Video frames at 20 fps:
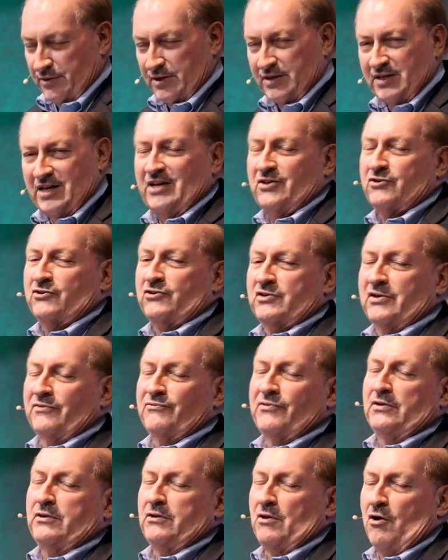the teachers of
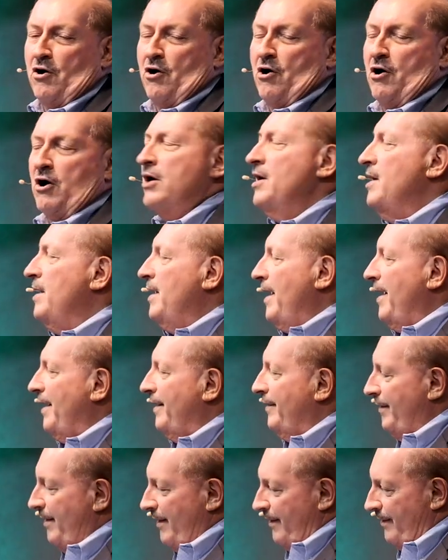the law
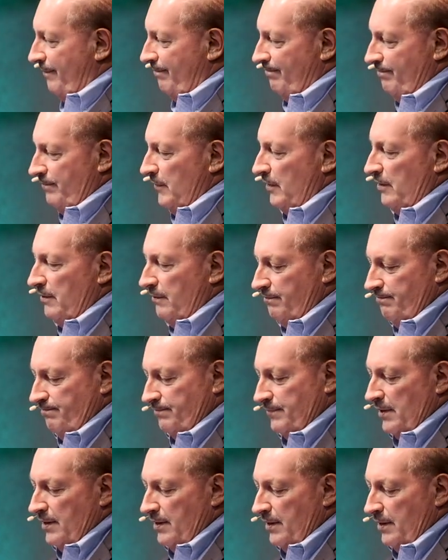and
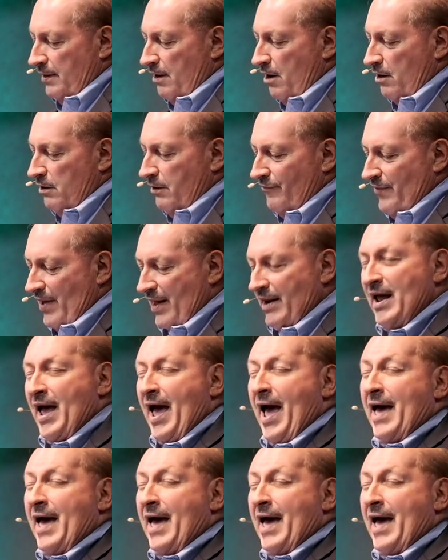all of that.